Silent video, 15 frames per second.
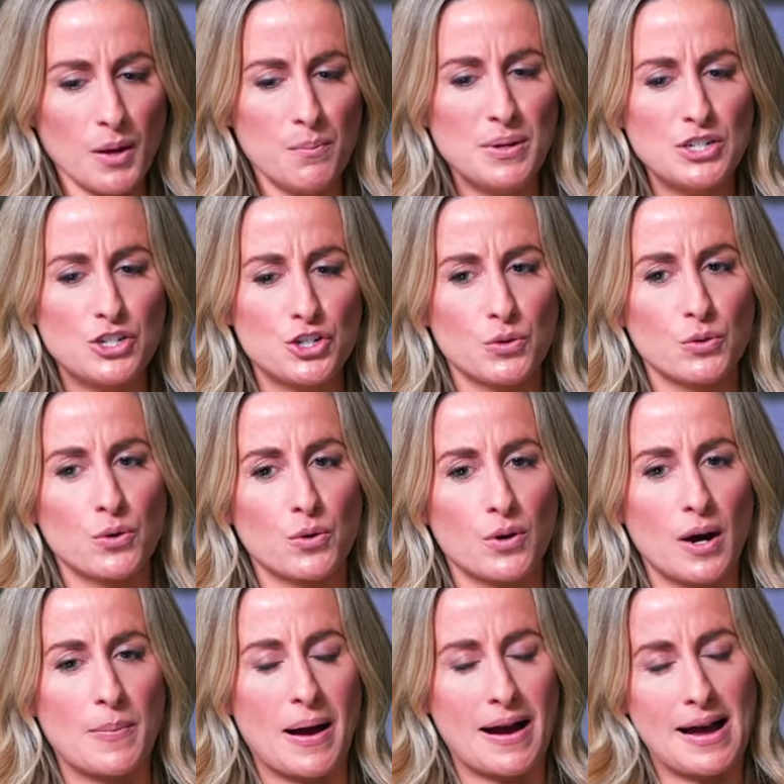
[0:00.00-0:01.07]
be sure
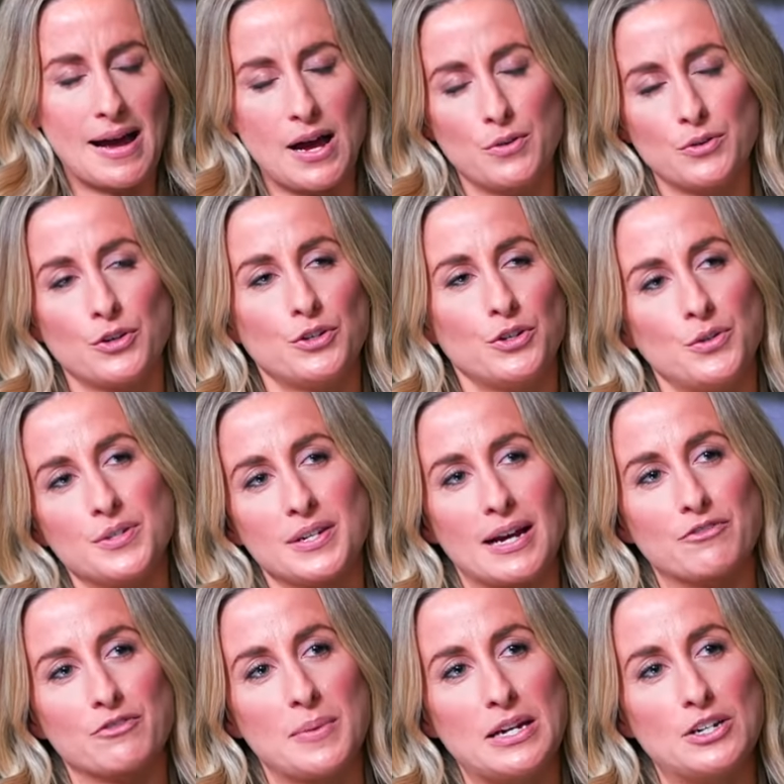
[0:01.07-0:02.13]
about how you're using
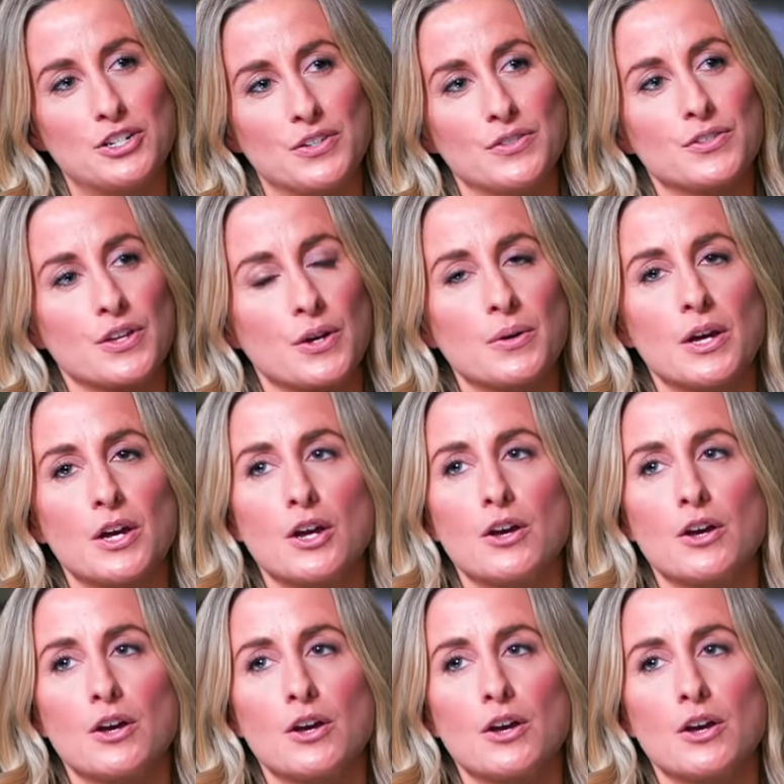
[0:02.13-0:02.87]
affirmations. So